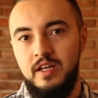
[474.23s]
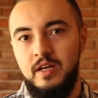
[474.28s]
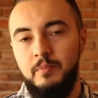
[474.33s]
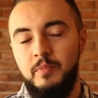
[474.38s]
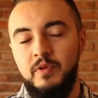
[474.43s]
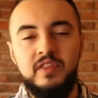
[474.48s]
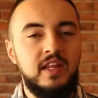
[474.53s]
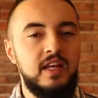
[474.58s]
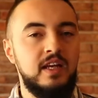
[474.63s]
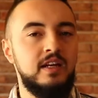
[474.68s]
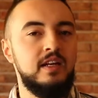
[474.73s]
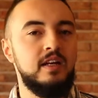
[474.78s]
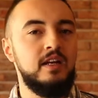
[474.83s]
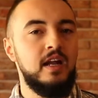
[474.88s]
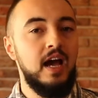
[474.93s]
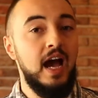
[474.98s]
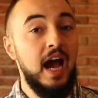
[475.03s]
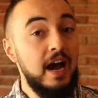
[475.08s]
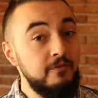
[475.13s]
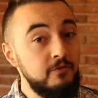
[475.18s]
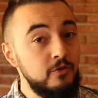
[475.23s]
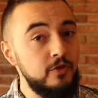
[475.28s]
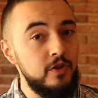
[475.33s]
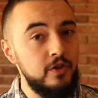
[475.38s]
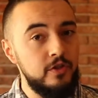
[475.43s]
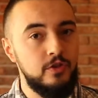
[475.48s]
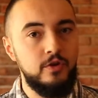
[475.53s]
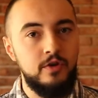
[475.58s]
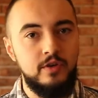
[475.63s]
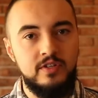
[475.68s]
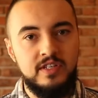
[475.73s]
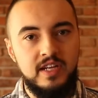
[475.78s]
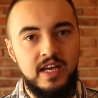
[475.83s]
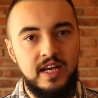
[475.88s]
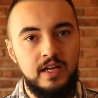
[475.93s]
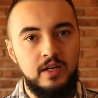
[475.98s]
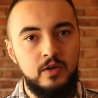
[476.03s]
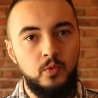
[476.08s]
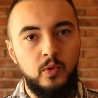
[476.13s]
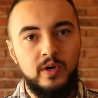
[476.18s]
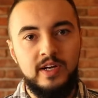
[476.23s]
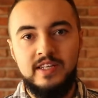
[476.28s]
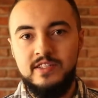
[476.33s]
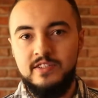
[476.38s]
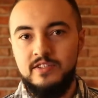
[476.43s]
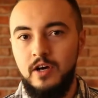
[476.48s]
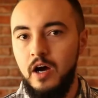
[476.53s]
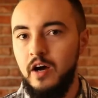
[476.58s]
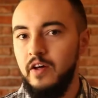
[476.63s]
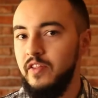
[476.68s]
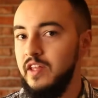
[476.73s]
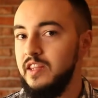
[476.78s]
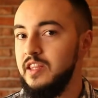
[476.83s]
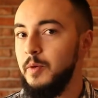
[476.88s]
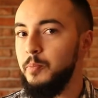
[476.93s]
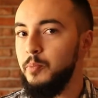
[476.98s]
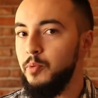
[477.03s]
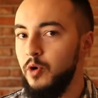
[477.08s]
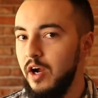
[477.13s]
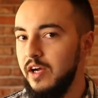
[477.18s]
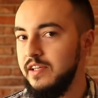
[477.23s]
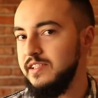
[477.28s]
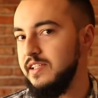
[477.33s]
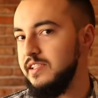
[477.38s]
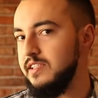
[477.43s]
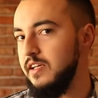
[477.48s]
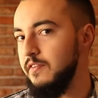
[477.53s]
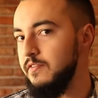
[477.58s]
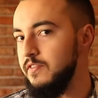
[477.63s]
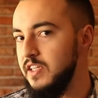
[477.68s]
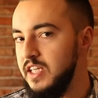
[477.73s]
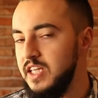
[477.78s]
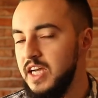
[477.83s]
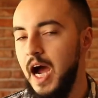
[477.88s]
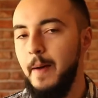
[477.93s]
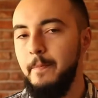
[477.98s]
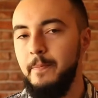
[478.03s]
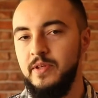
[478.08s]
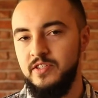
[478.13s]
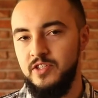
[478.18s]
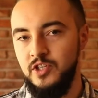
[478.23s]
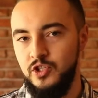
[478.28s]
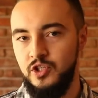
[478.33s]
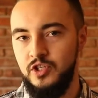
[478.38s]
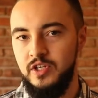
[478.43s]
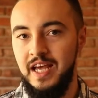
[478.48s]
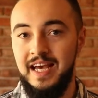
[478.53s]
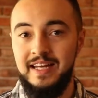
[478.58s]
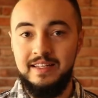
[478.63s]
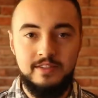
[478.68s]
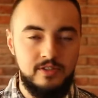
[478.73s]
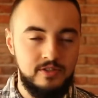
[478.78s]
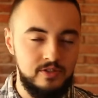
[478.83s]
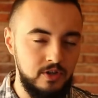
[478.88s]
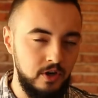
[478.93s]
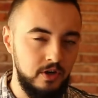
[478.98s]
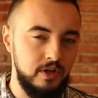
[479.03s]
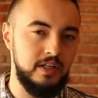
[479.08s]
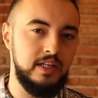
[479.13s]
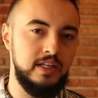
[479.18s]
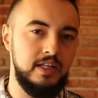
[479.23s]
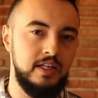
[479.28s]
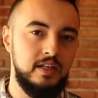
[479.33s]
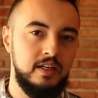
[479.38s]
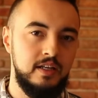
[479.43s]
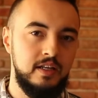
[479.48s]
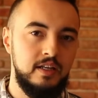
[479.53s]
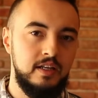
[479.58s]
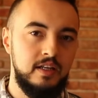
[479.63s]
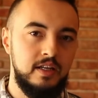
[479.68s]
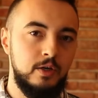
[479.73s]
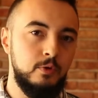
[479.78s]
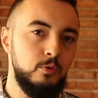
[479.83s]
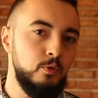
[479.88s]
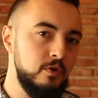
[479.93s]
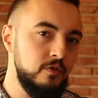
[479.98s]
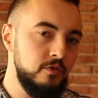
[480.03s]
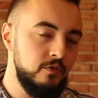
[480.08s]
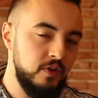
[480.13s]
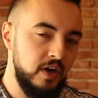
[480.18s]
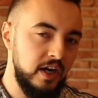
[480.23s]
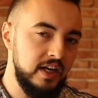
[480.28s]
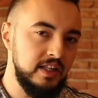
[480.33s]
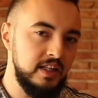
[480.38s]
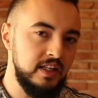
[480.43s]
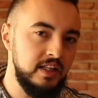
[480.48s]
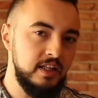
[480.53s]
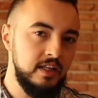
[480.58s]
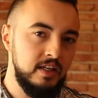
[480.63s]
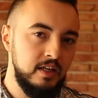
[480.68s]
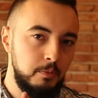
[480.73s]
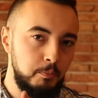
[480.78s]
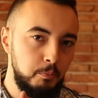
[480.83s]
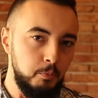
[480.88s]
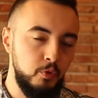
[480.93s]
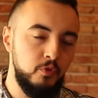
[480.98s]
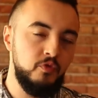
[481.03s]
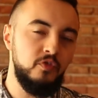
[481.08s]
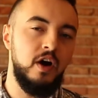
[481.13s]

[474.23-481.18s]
But then after the third day, when it saw that the process of decomposition had started, it would finally move